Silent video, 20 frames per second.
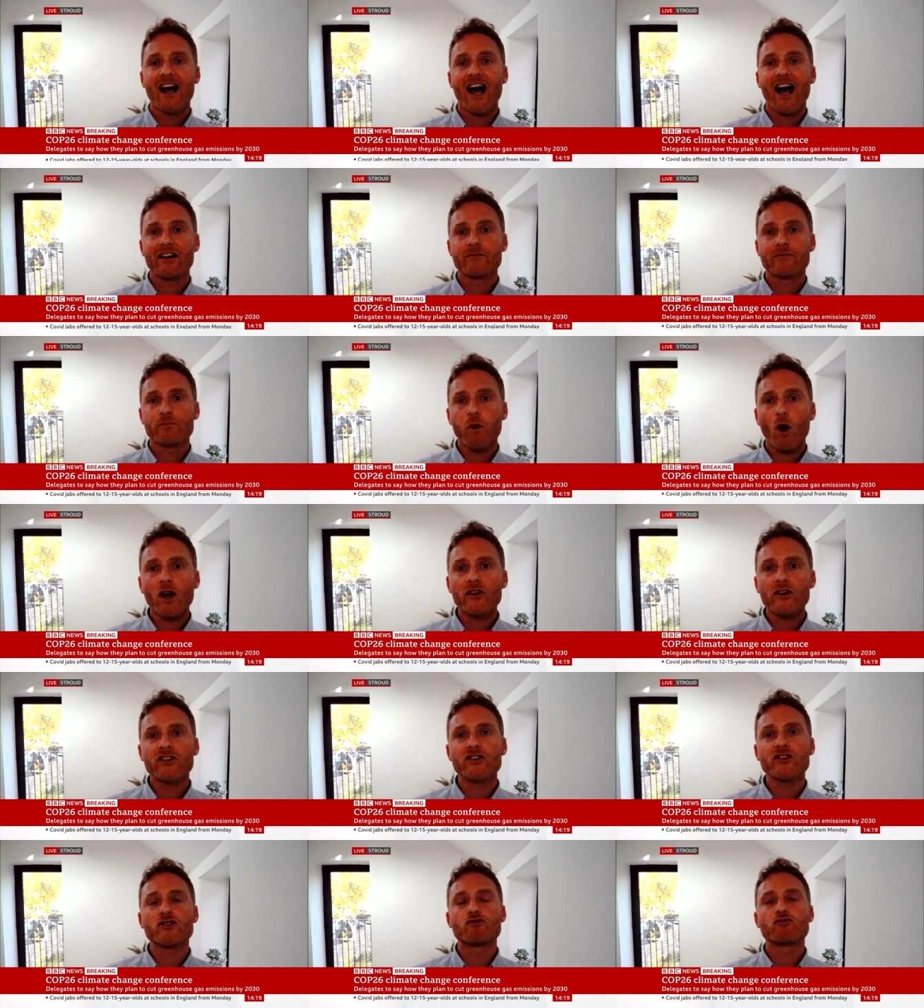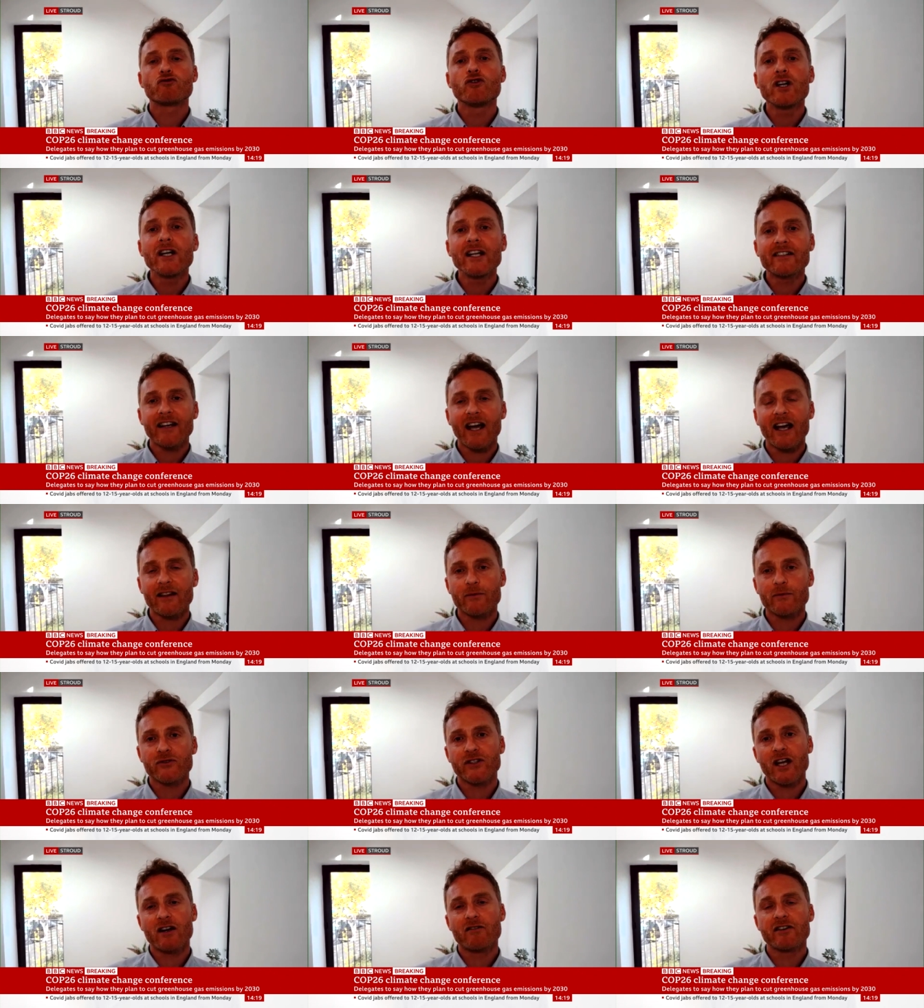and politicians really take them
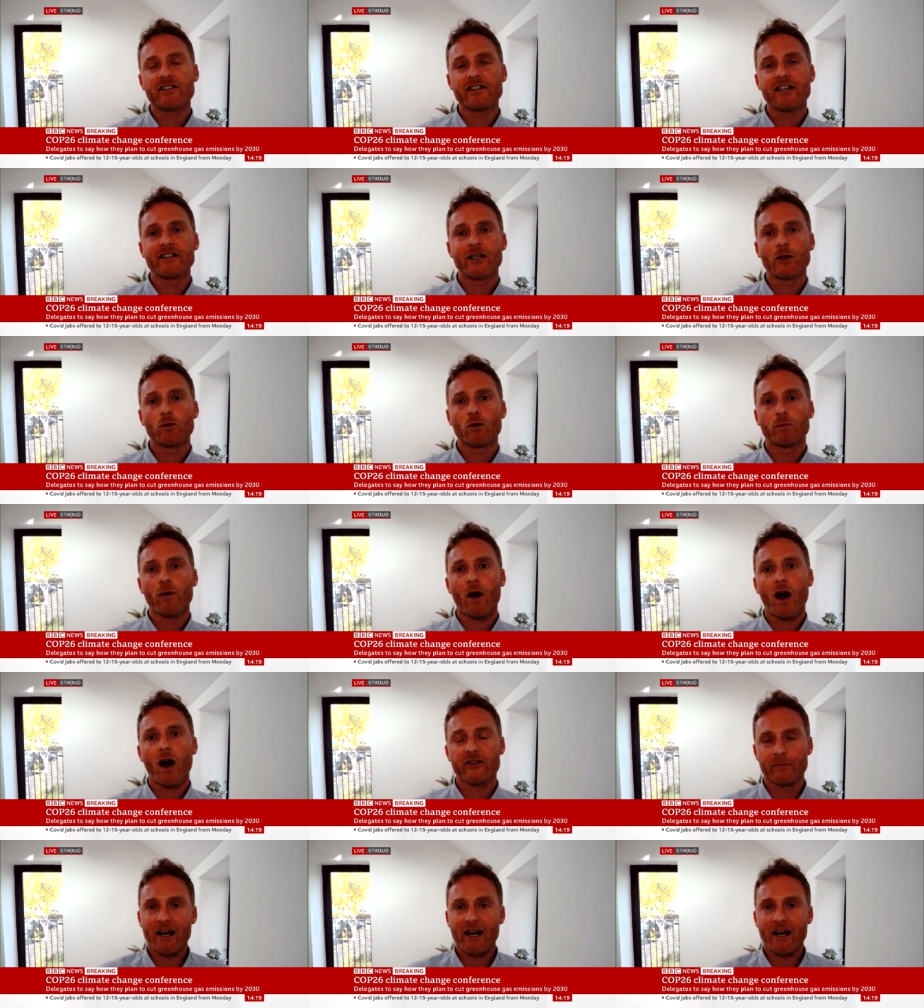seriously as equal partners.